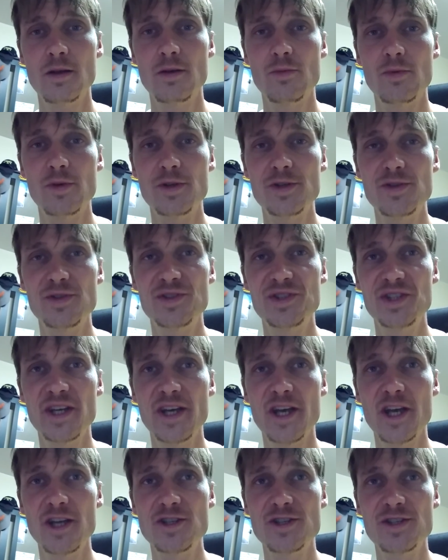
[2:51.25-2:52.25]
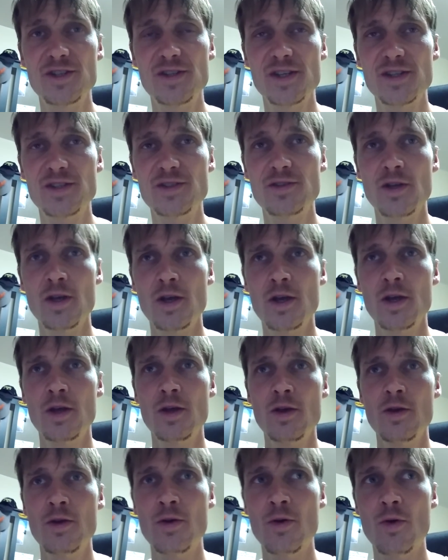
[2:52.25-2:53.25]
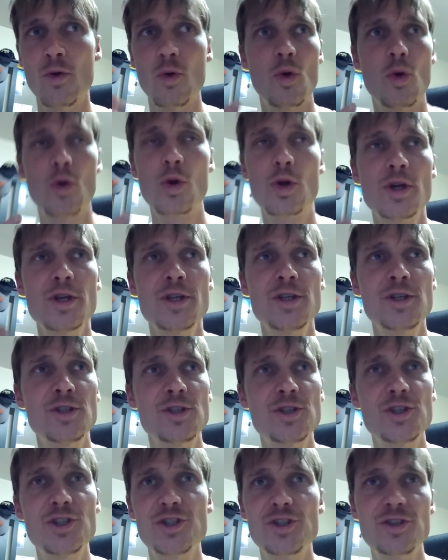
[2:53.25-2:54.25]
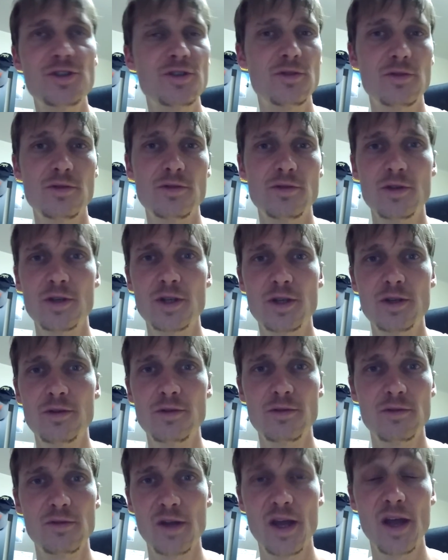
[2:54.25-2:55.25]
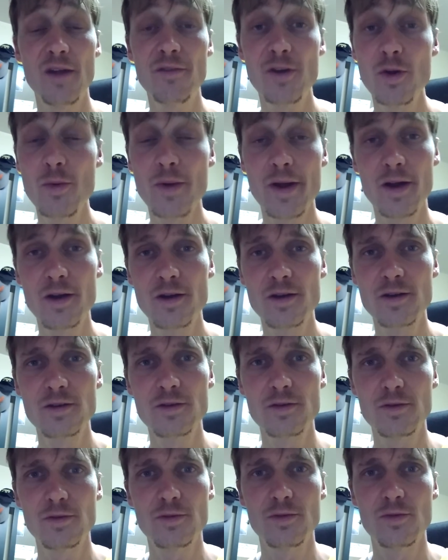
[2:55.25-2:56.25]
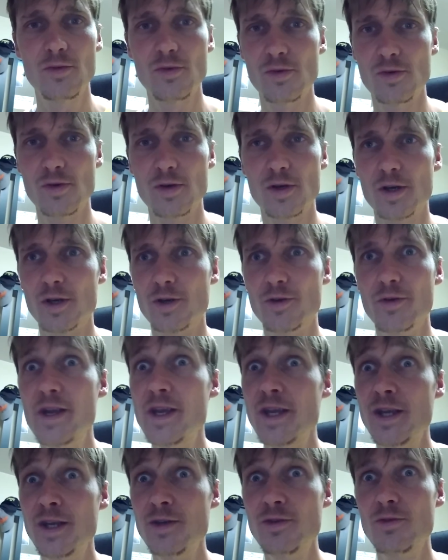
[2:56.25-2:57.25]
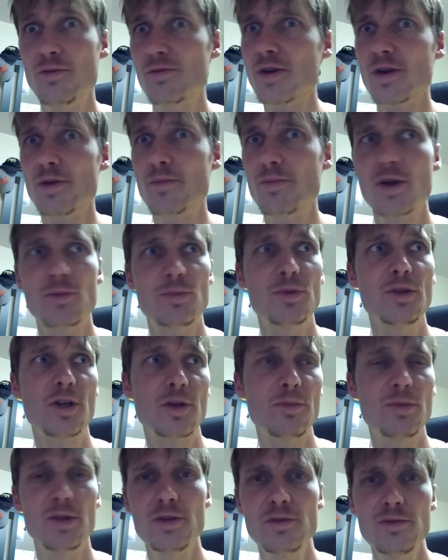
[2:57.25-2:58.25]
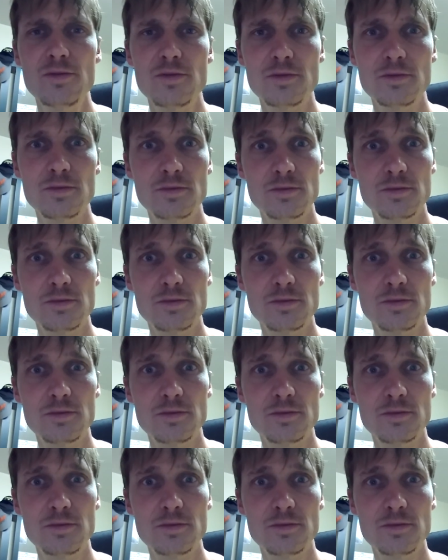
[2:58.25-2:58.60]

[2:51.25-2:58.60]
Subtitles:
Would you see just this orange everywhere, or green, or purple, or blue?